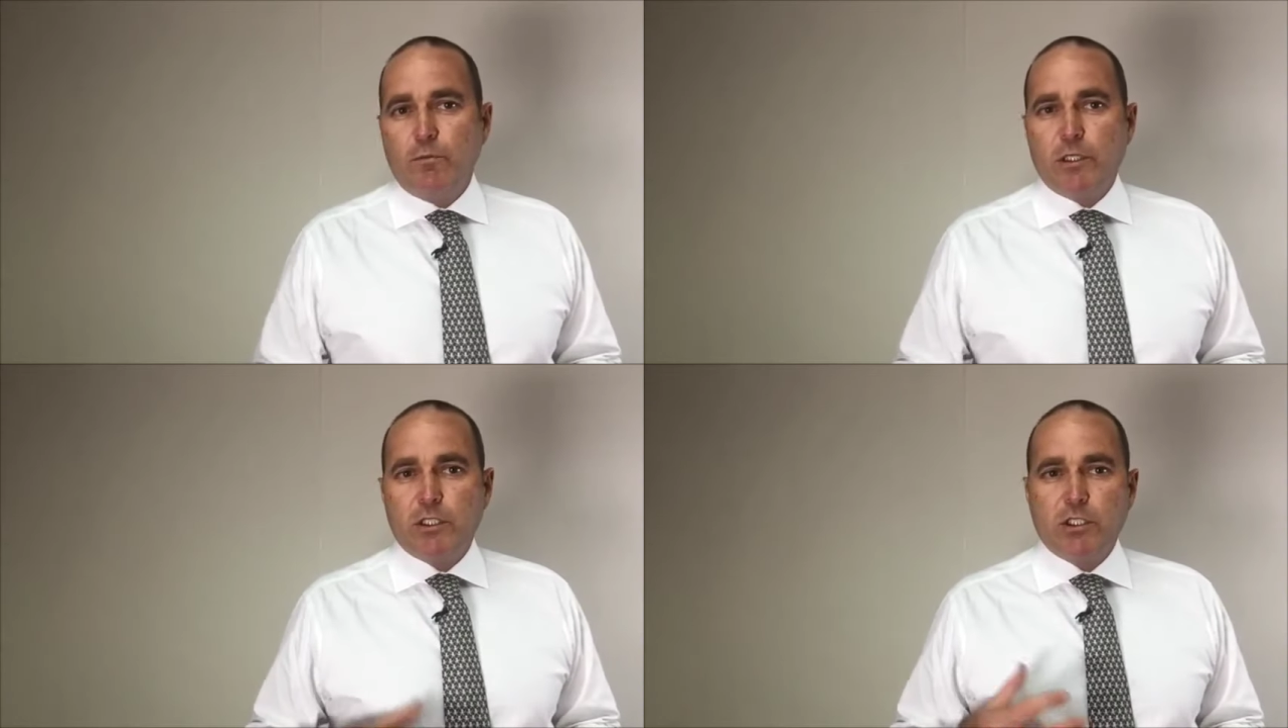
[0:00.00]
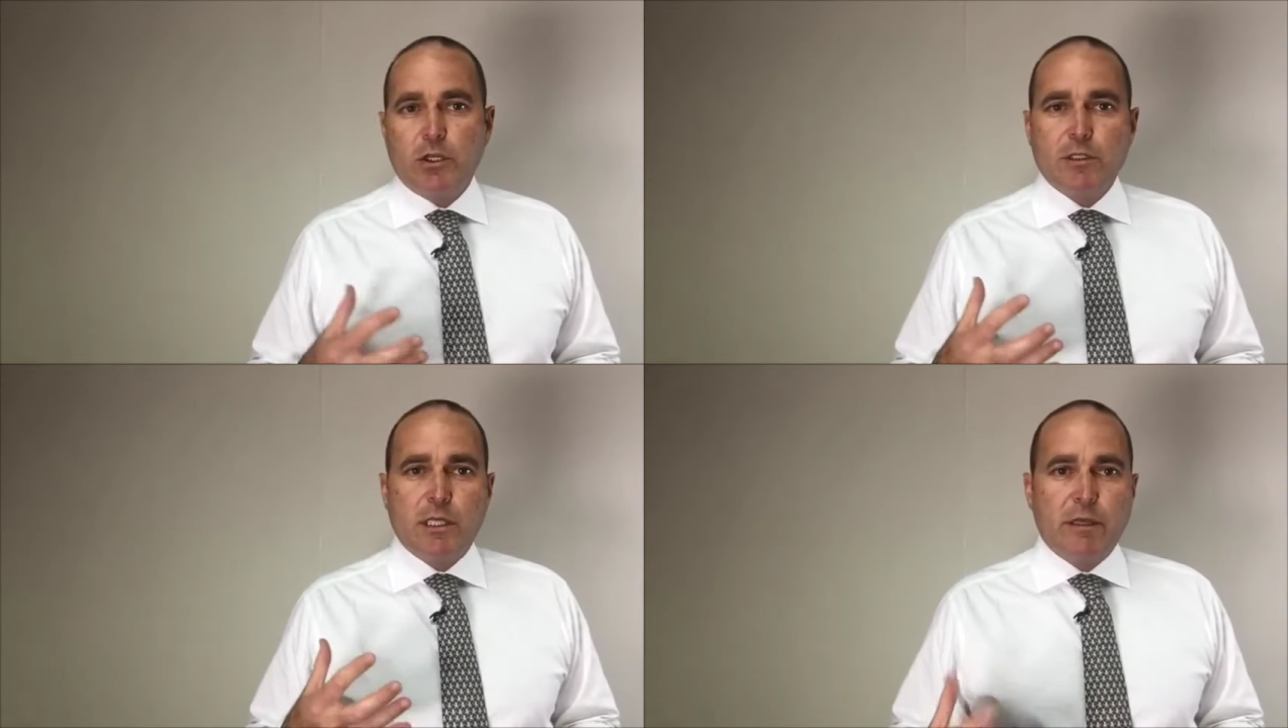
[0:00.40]
but just
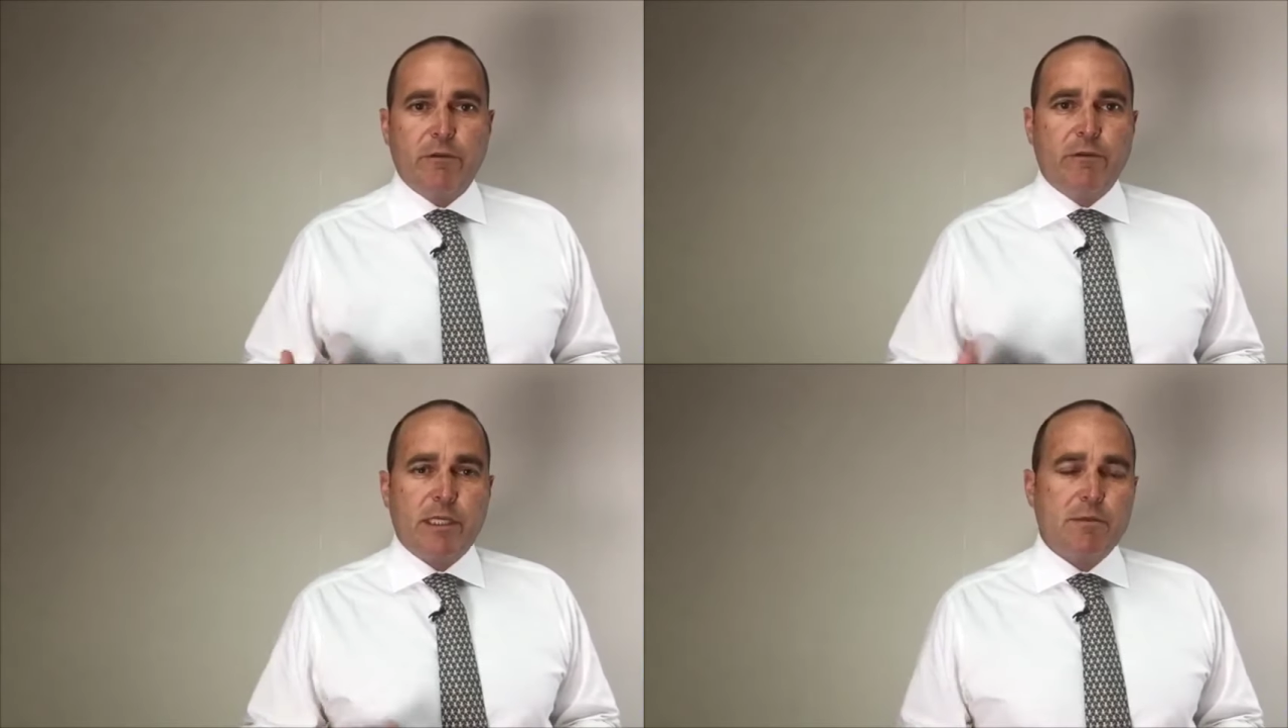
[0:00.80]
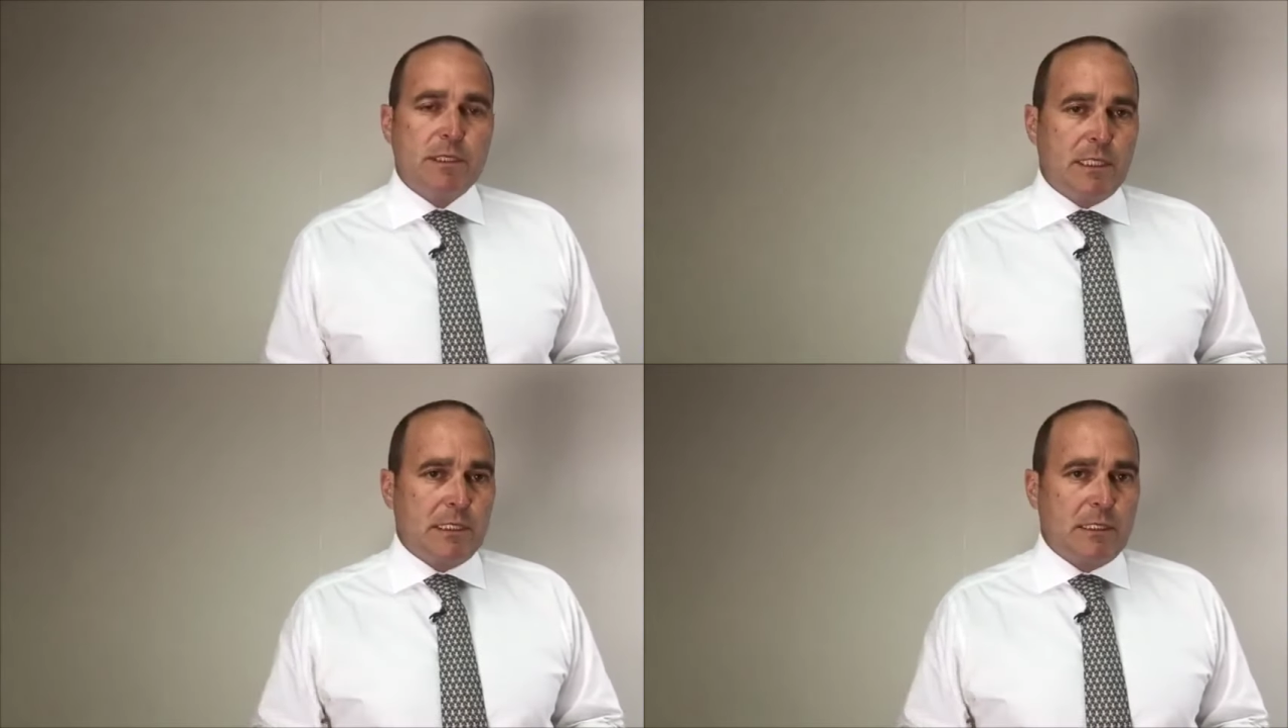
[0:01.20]
shows the level of
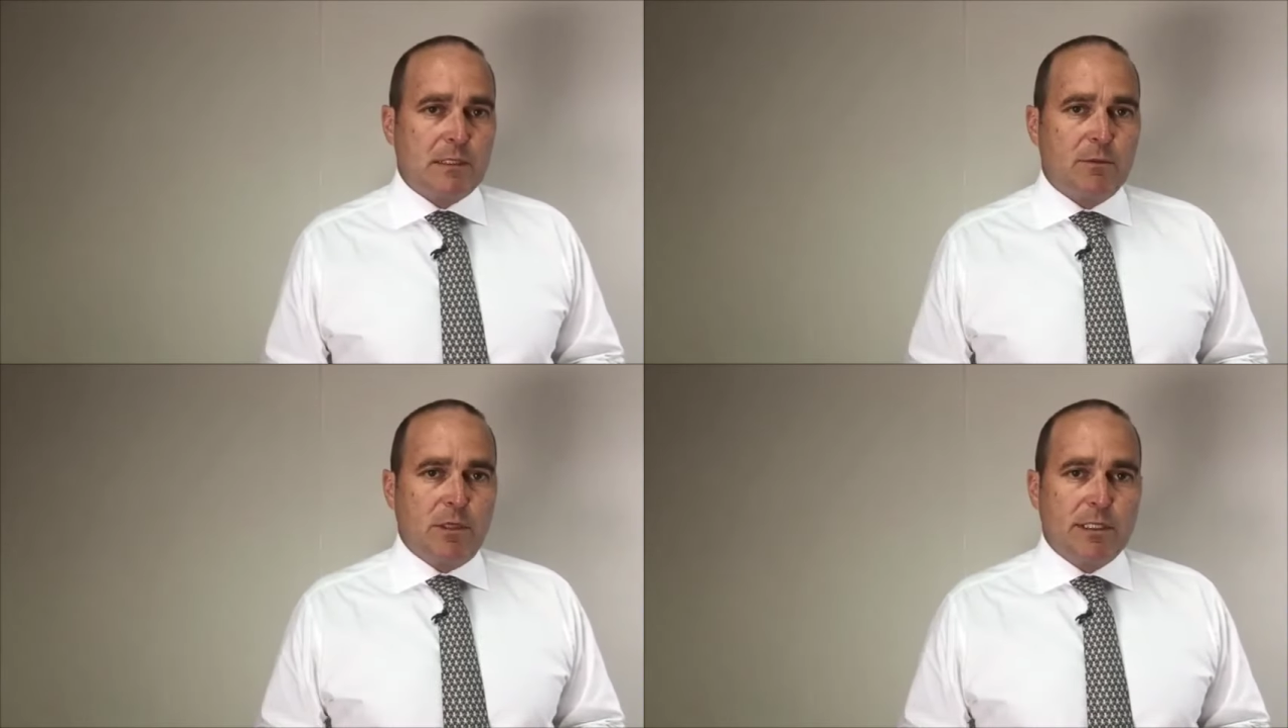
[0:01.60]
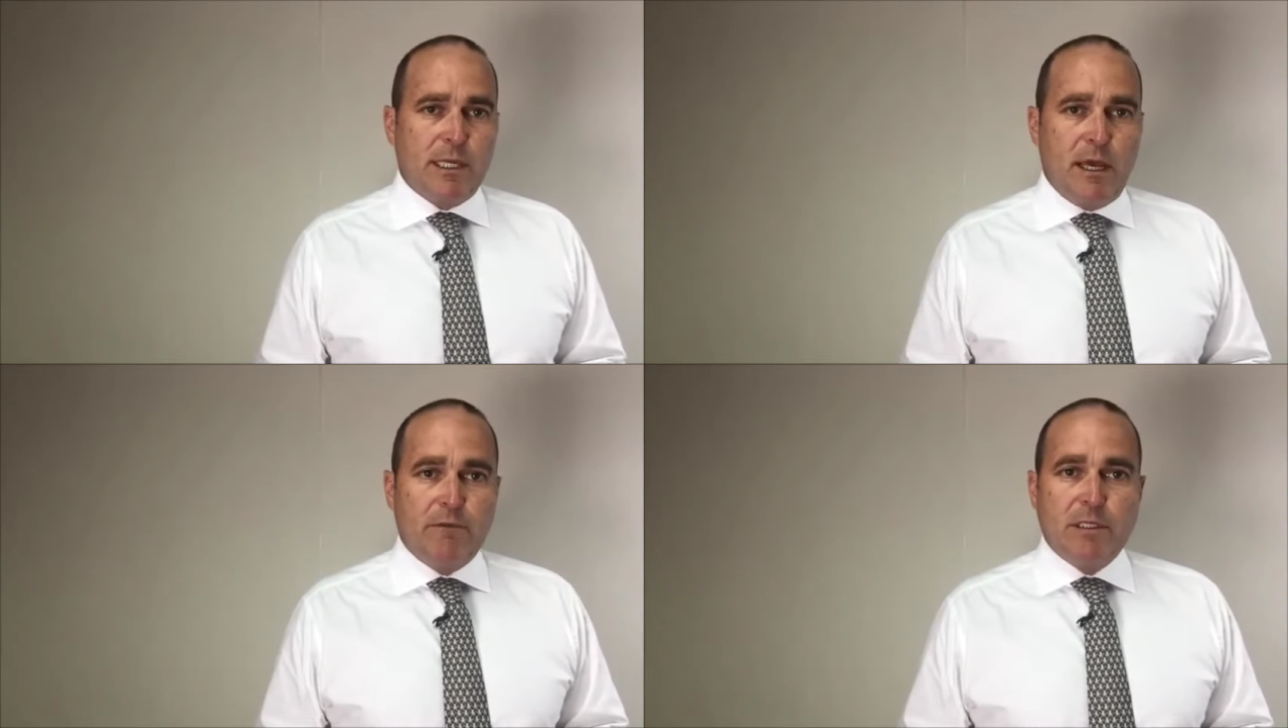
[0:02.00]
expertise and experience
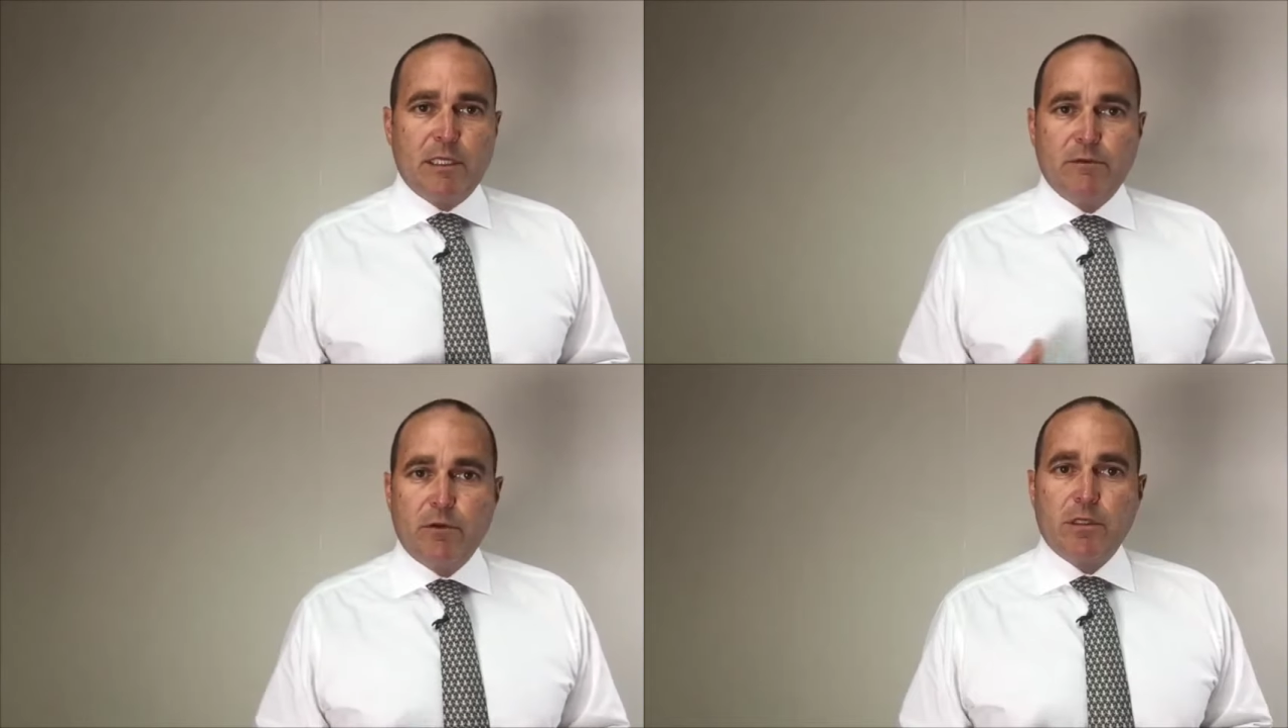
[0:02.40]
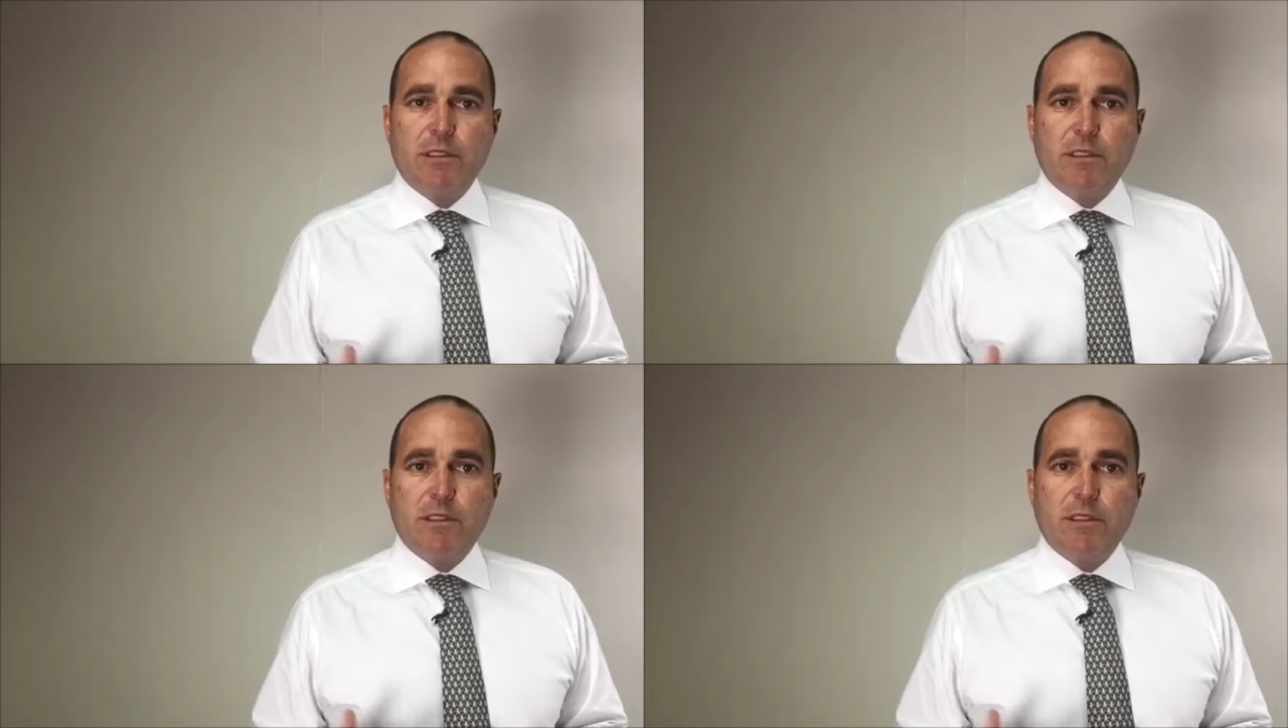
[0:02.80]
they have in delivering